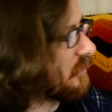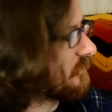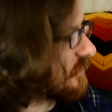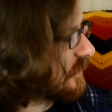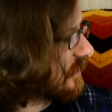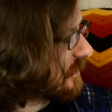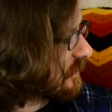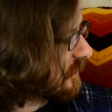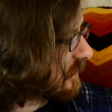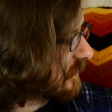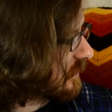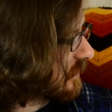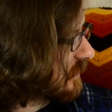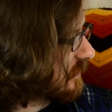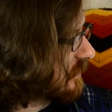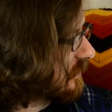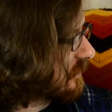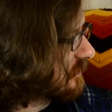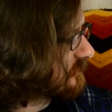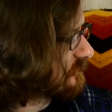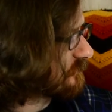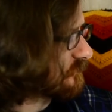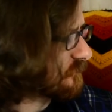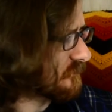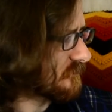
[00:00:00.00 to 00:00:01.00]
of hiragana.
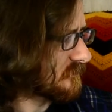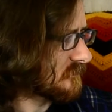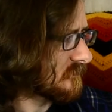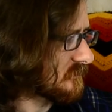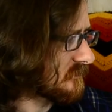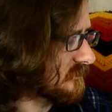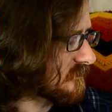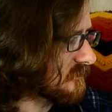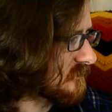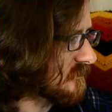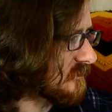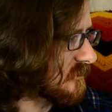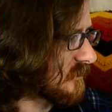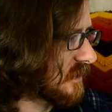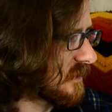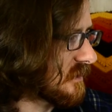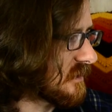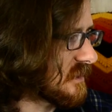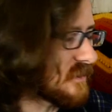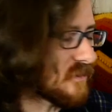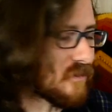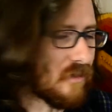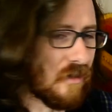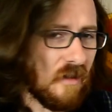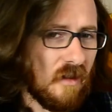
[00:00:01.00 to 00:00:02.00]

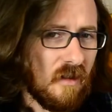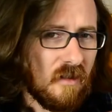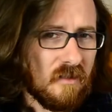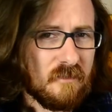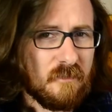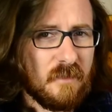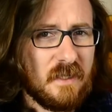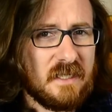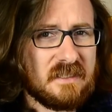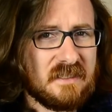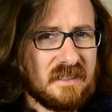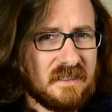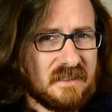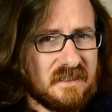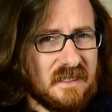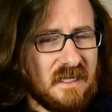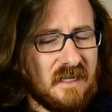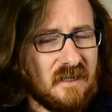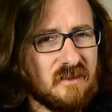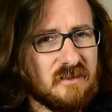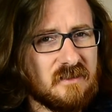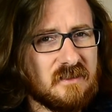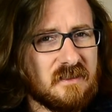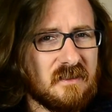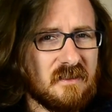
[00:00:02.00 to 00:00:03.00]
These are all the basic
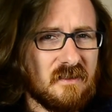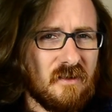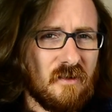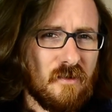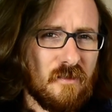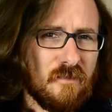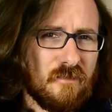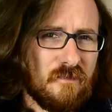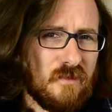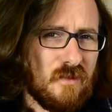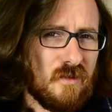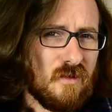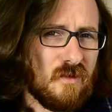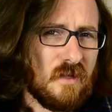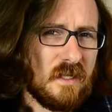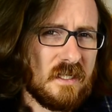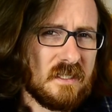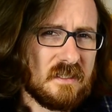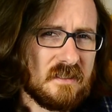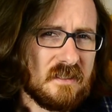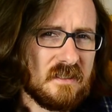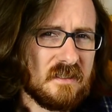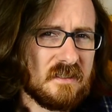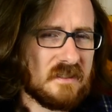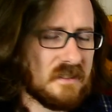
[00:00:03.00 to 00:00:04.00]
sounds. There are a few
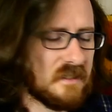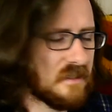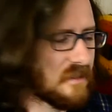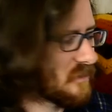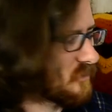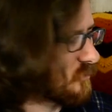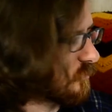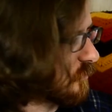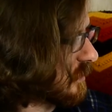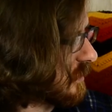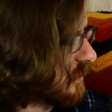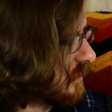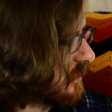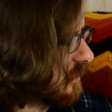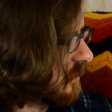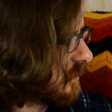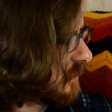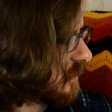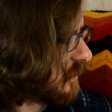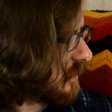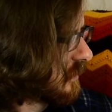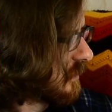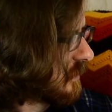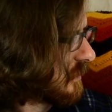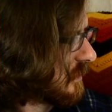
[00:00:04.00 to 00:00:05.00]
instances where
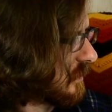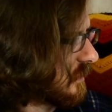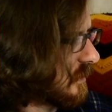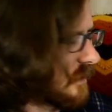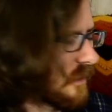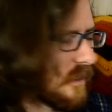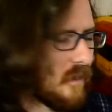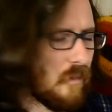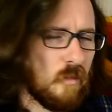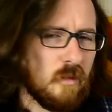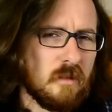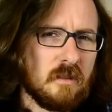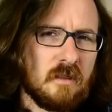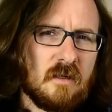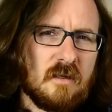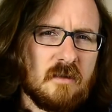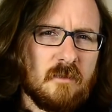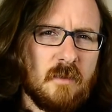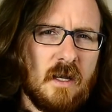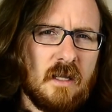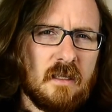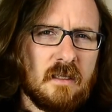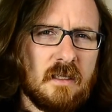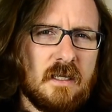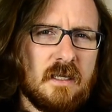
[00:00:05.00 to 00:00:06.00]
we'll learn
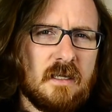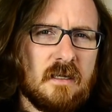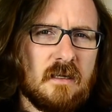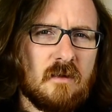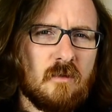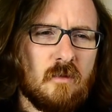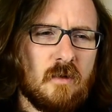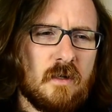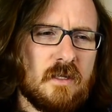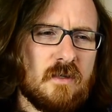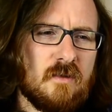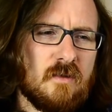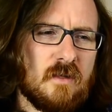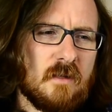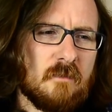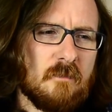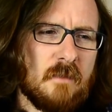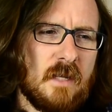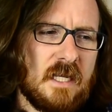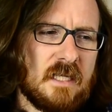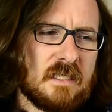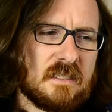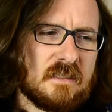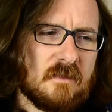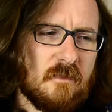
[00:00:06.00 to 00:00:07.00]
about later where you can
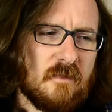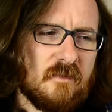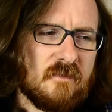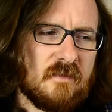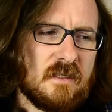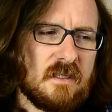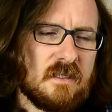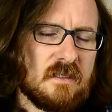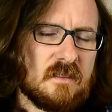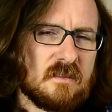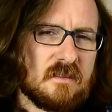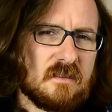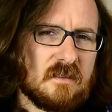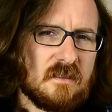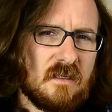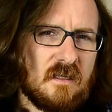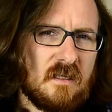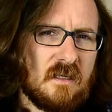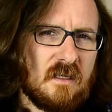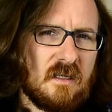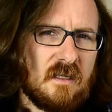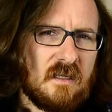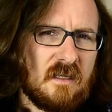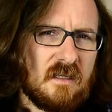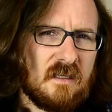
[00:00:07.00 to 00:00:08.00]
make some of these
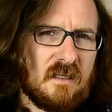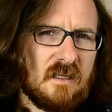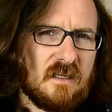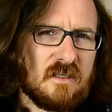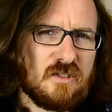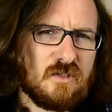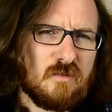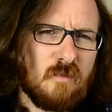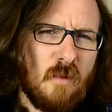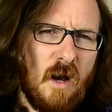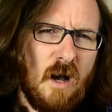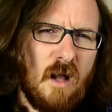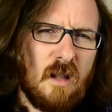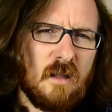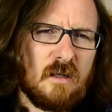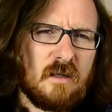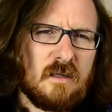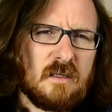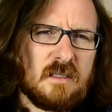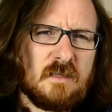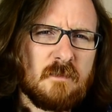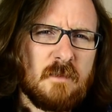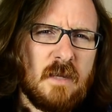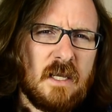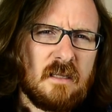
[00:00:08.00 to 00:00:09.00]
smaller
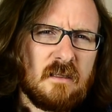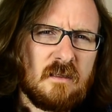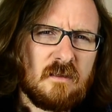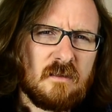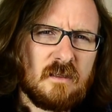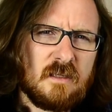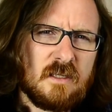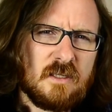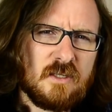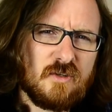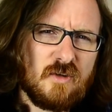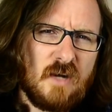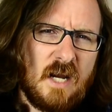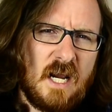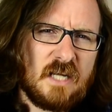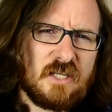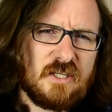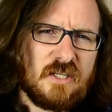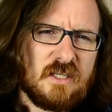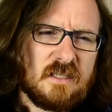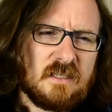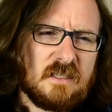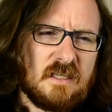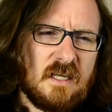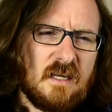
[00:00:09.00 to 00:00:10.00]
to make little
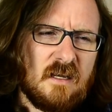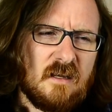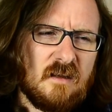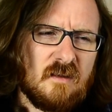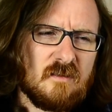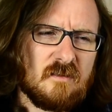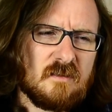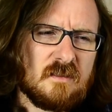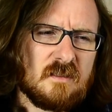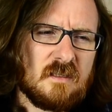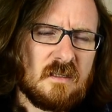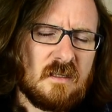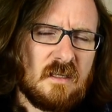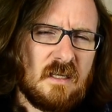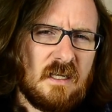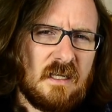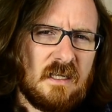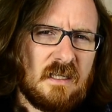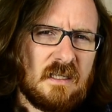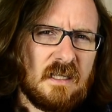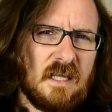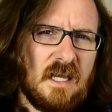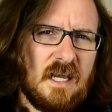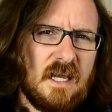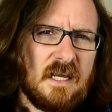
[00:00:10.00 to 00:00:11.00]
contraction sounds,
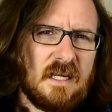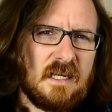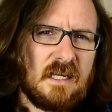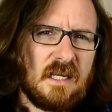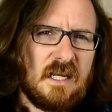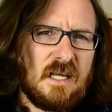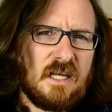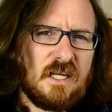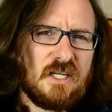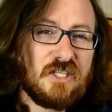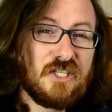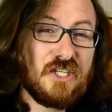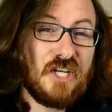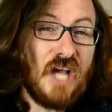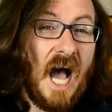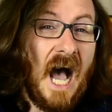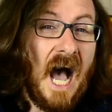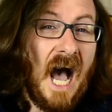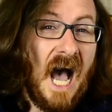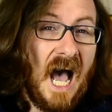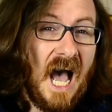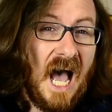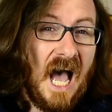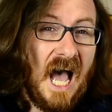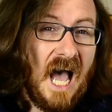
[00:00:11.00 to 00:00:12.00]
like cha.